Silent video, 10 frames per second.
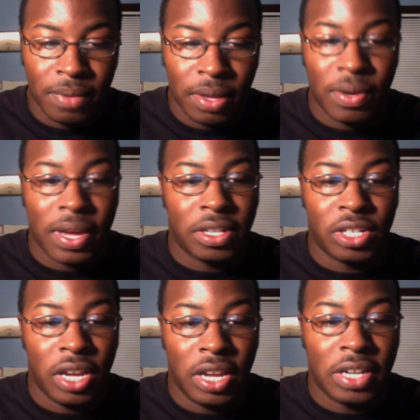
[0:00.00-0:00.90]
We got to
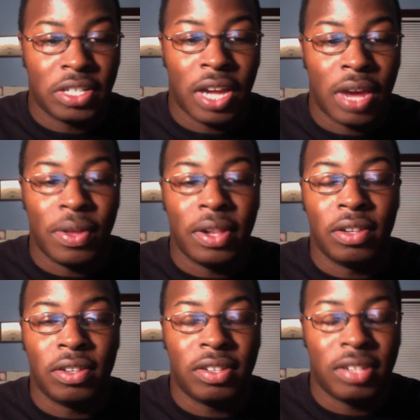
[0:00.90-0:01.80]
change how we
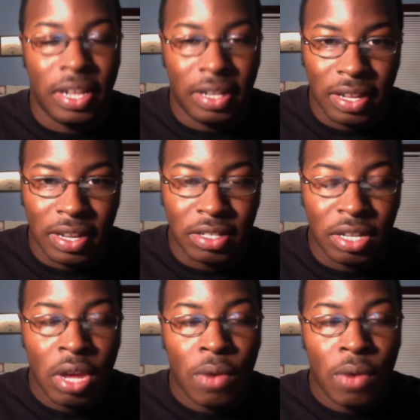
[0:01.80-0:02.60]
see things.